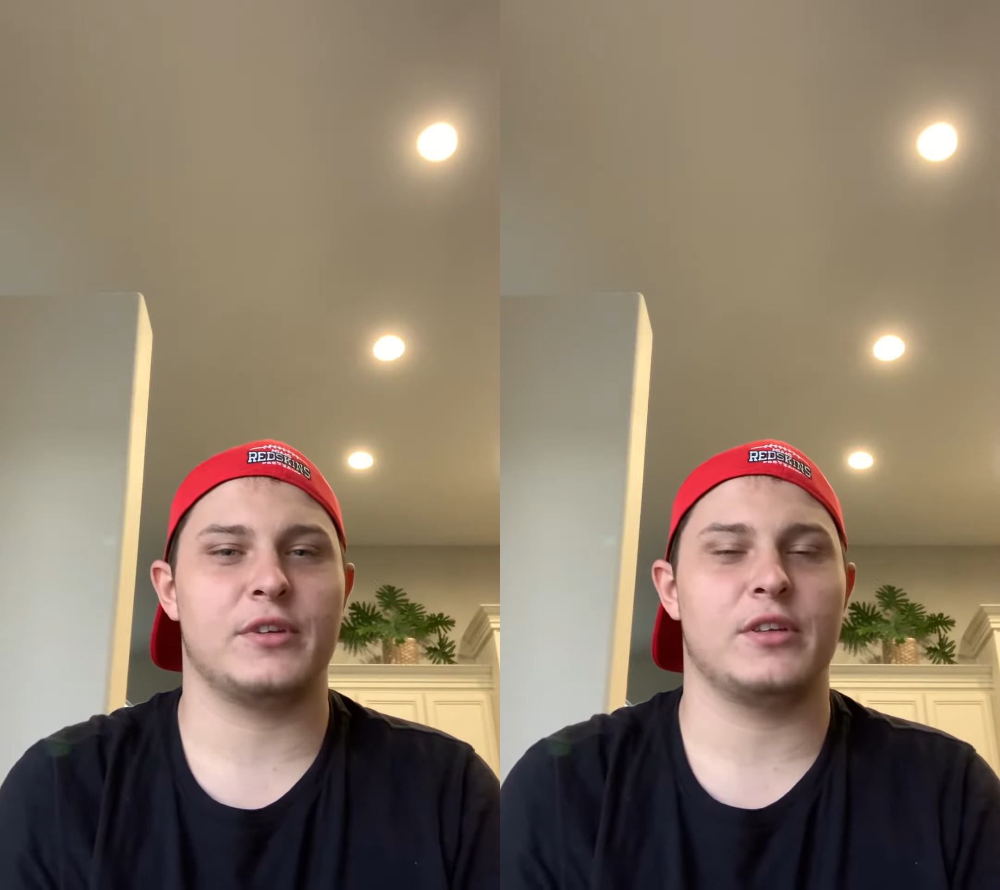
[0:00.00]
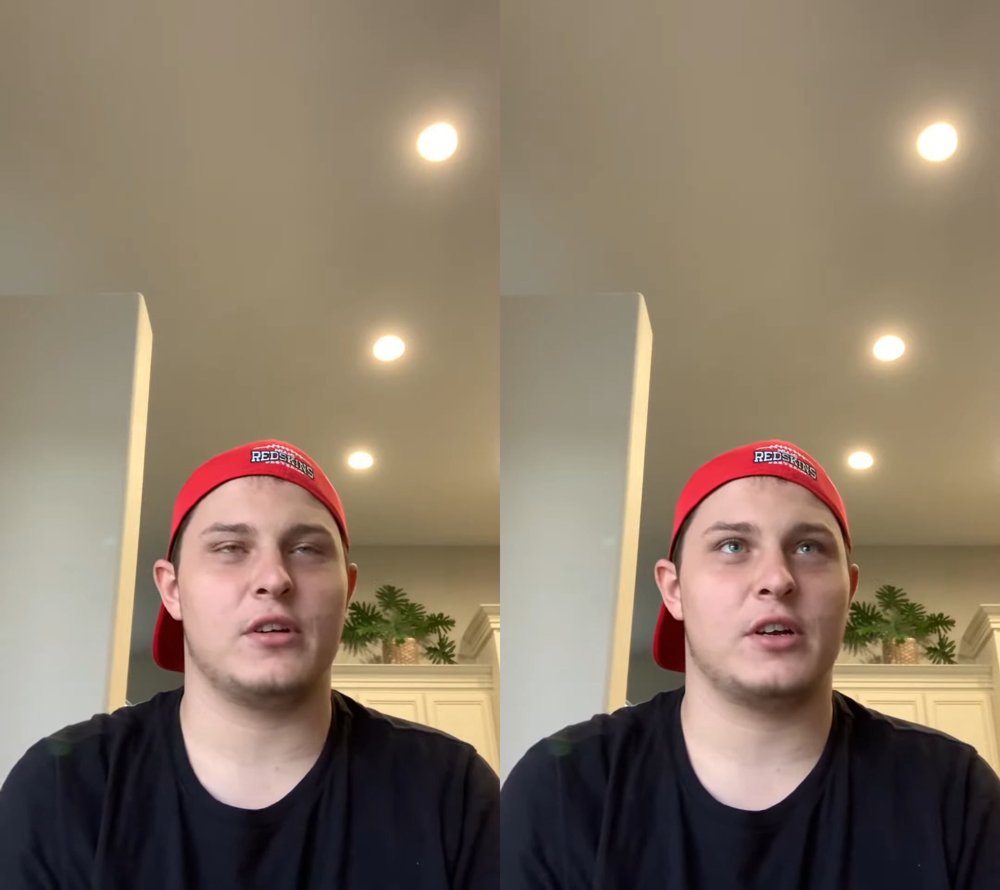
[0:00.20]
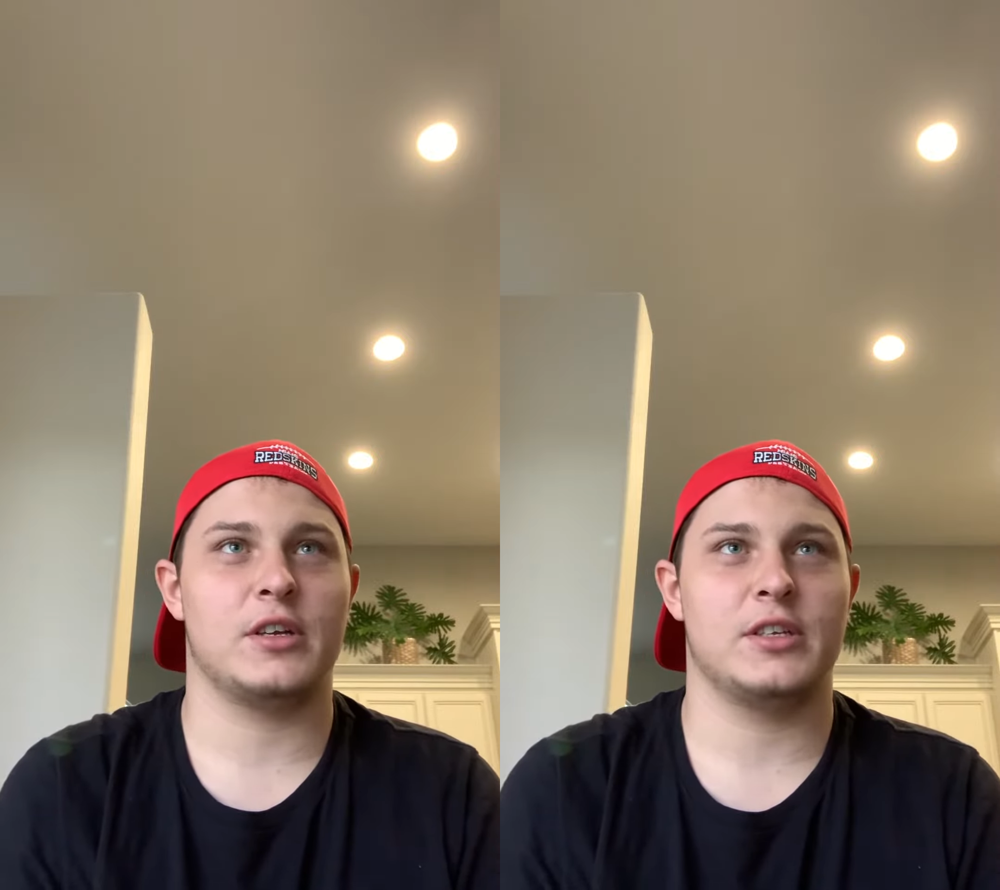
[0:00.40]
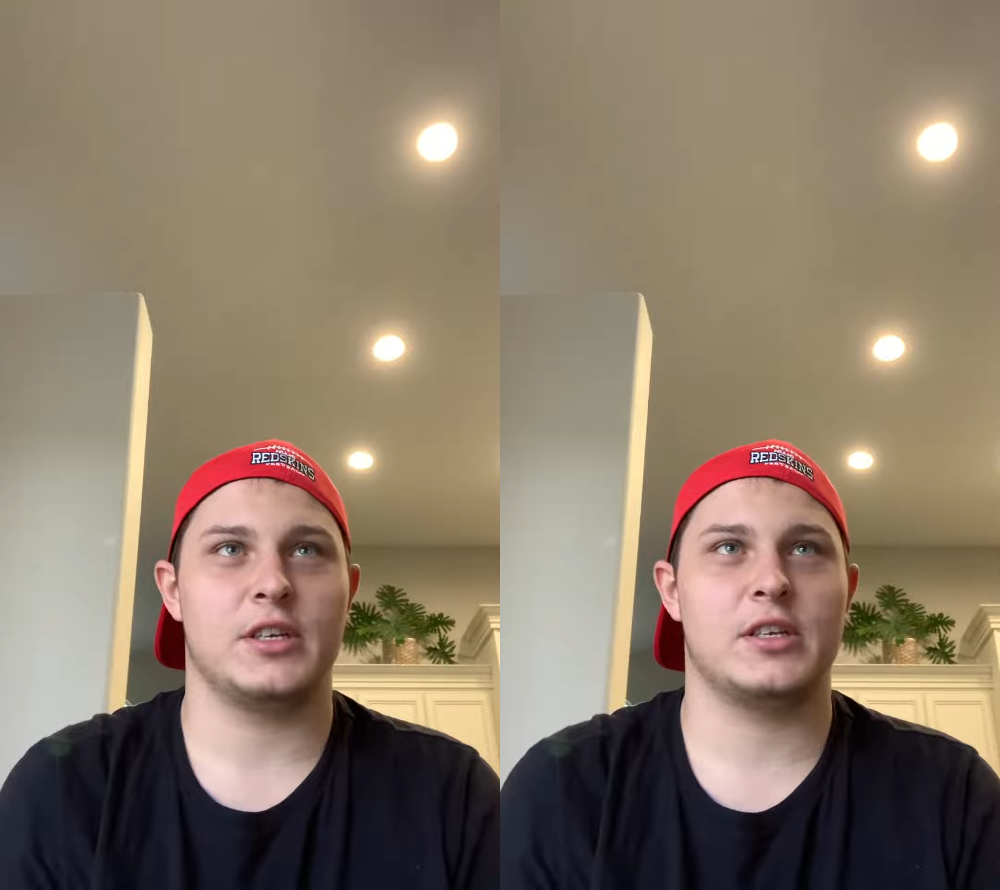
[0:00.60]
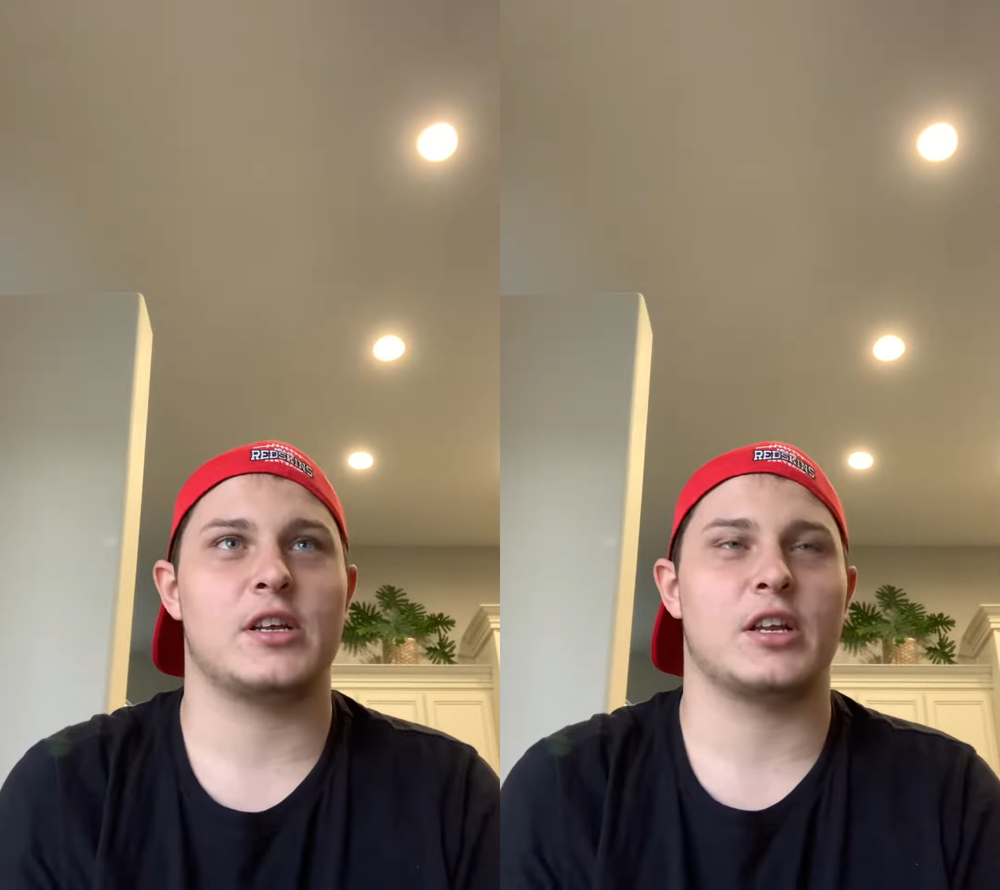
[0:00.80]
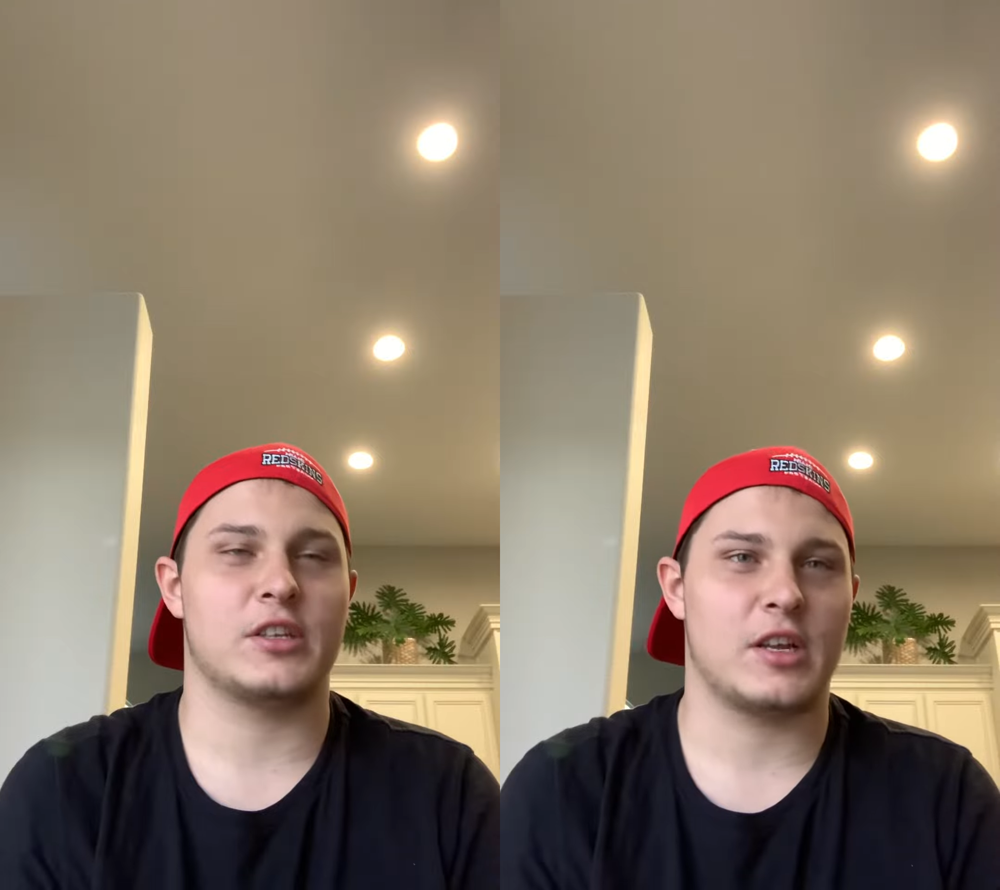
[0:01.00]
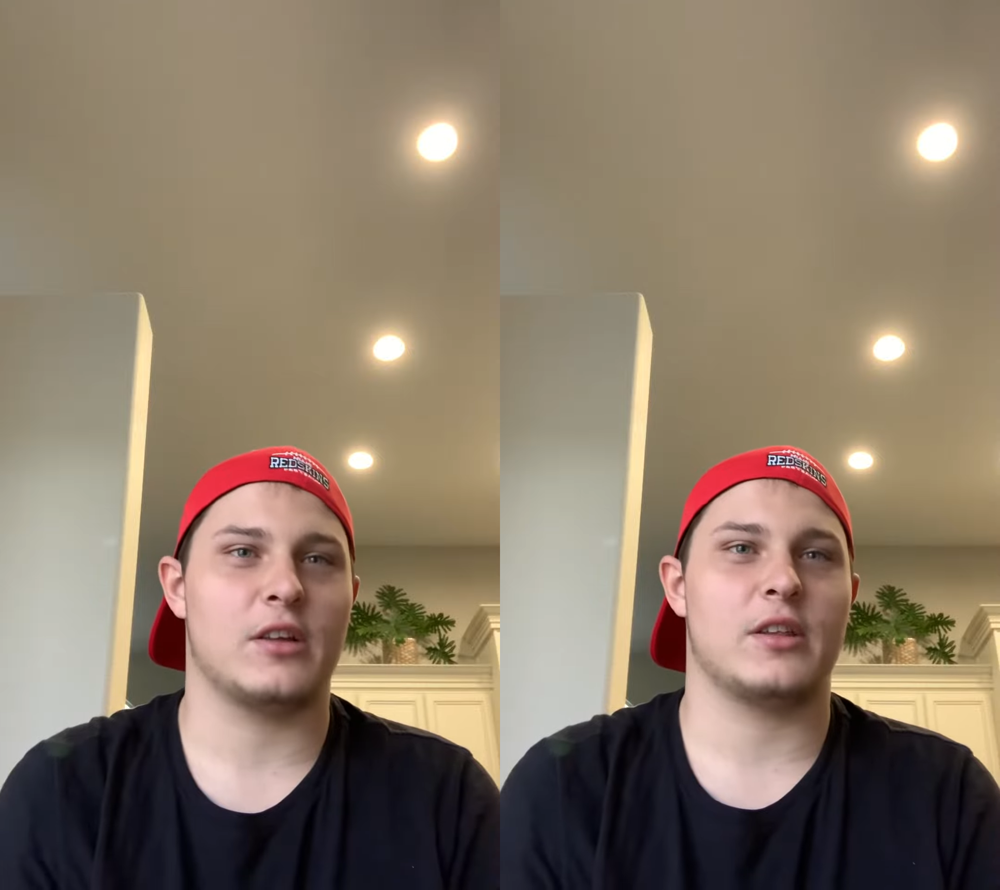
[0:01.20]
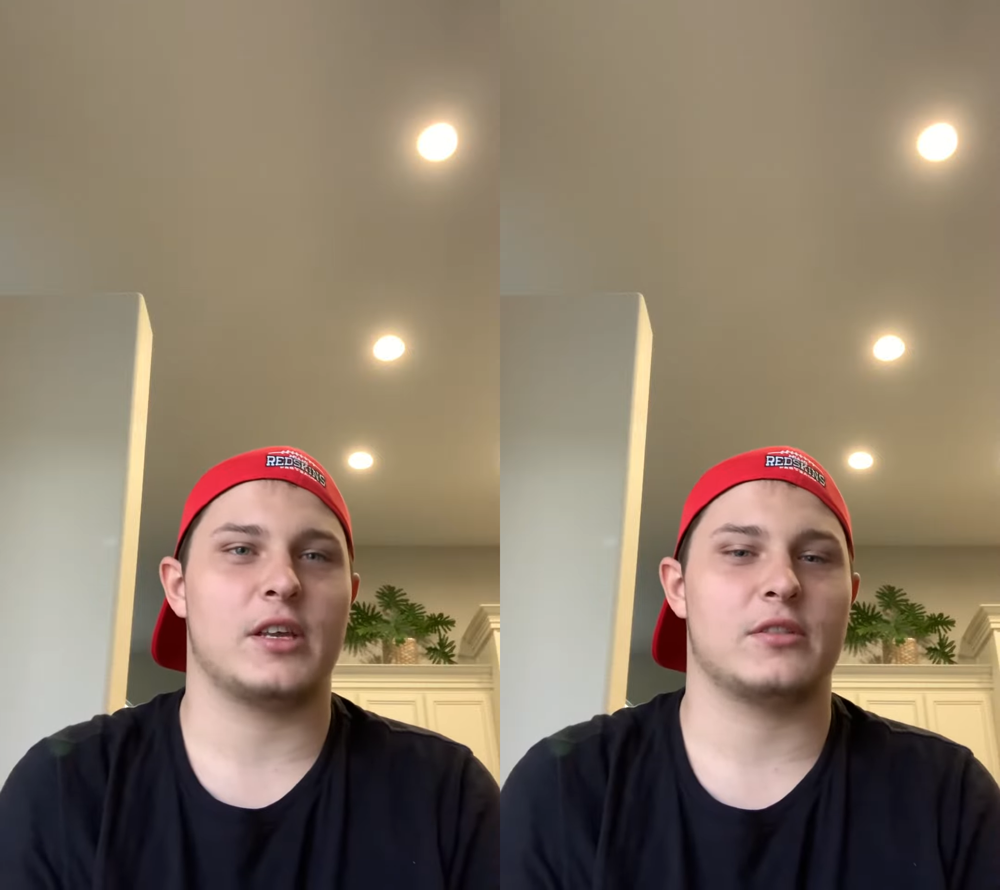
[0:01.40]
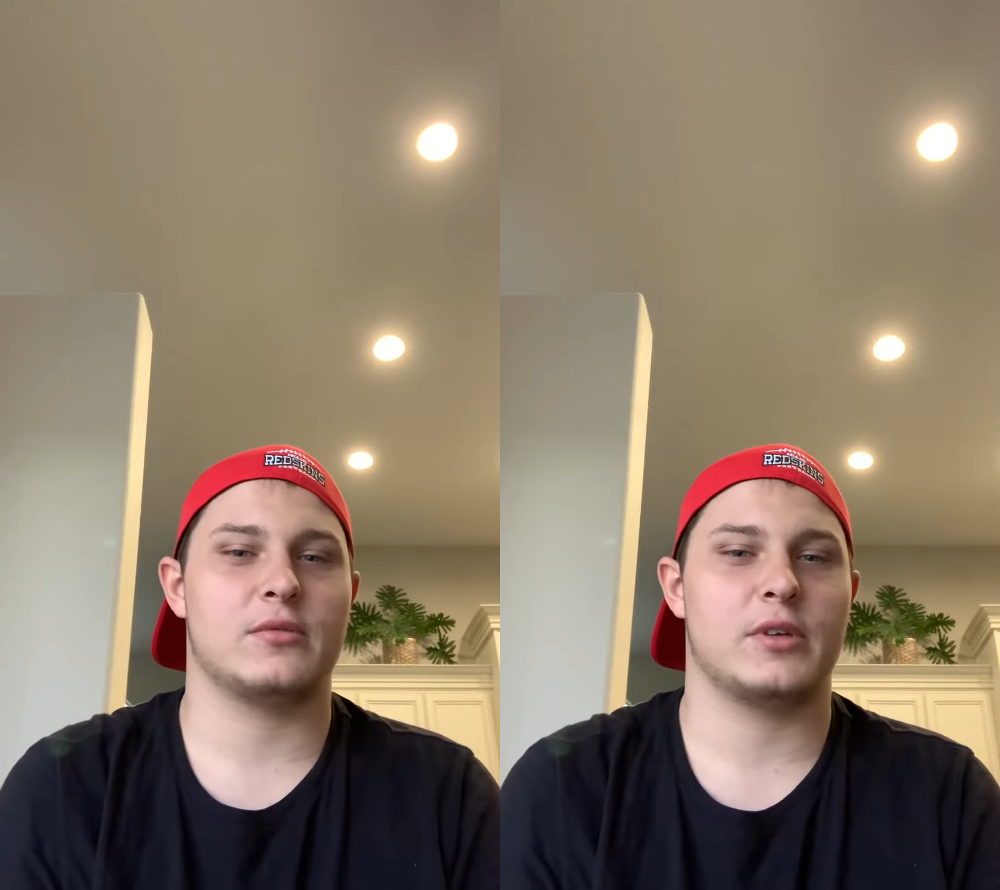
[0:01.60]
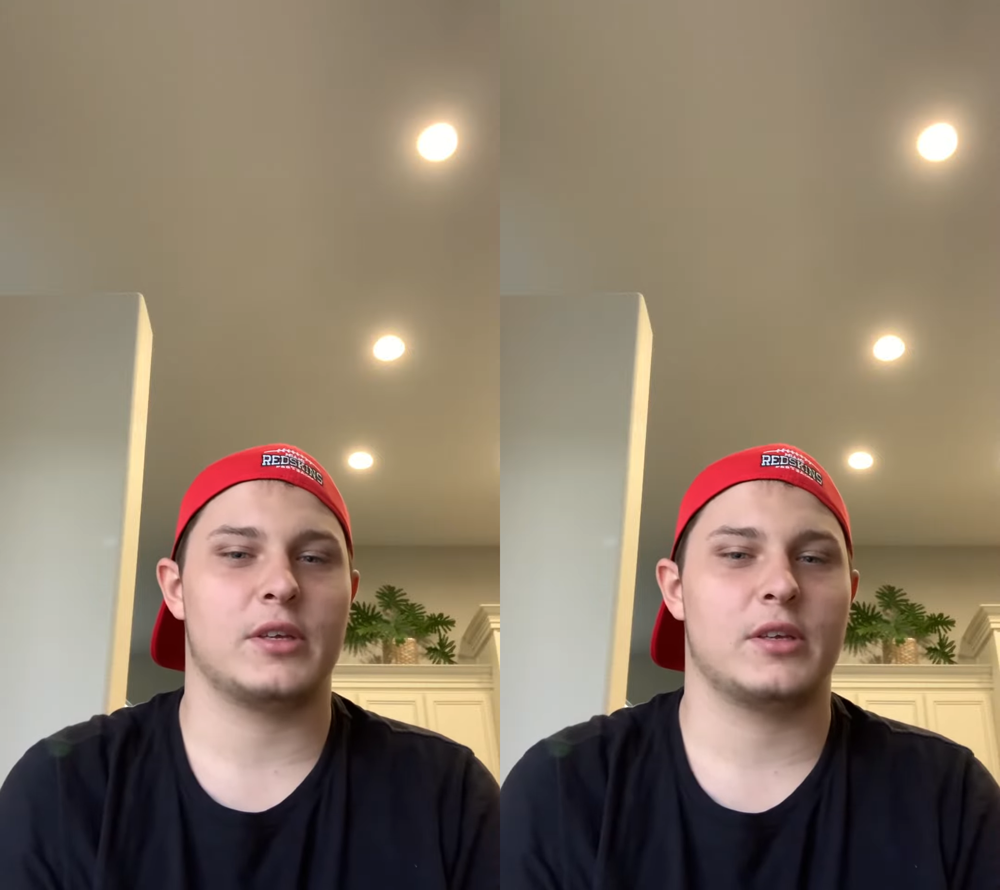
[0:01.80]
yards and a touchdown last
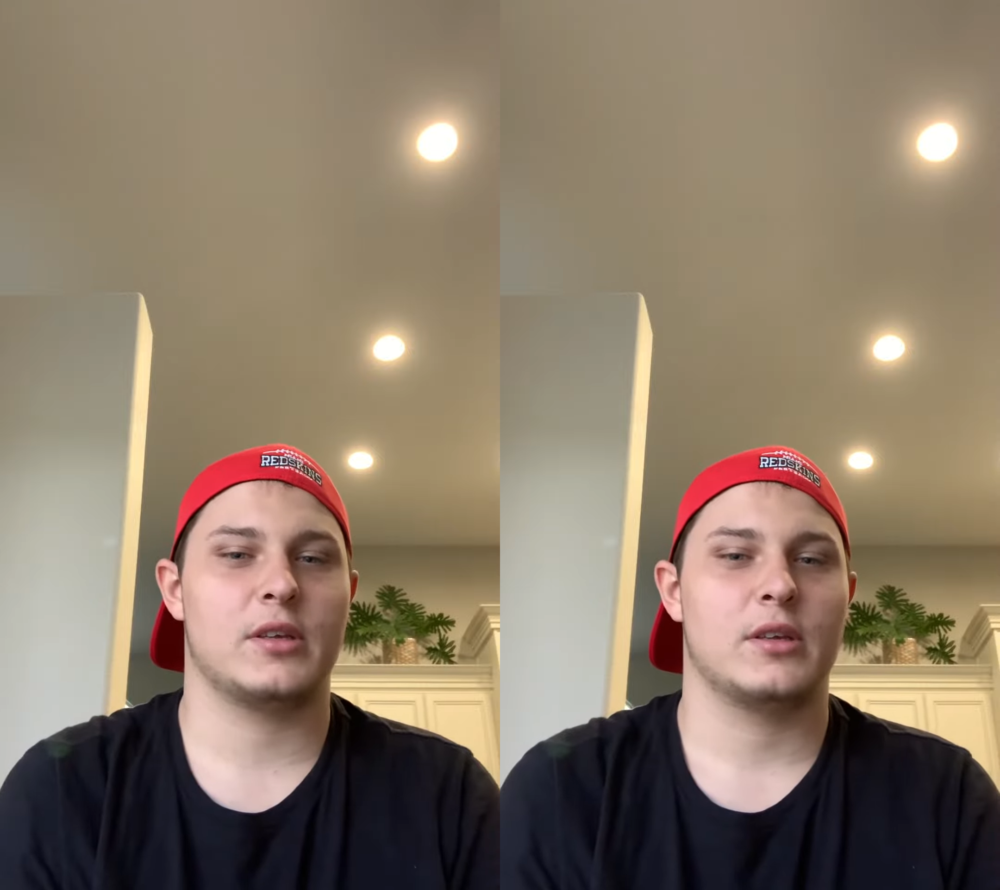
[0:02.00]
week.